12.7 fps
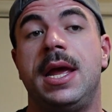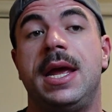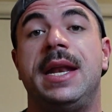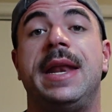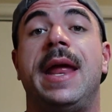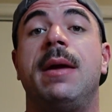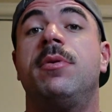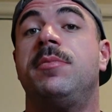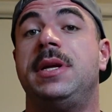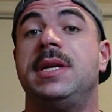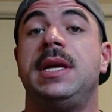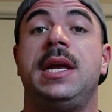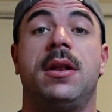it enabled
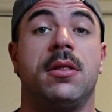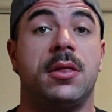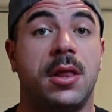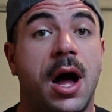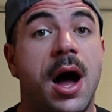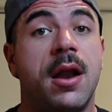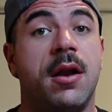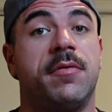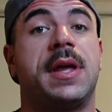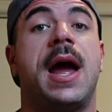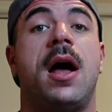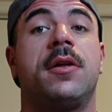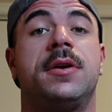me to eat a lot of
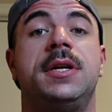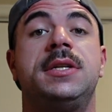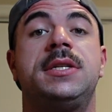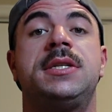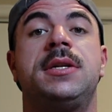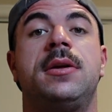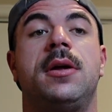calories.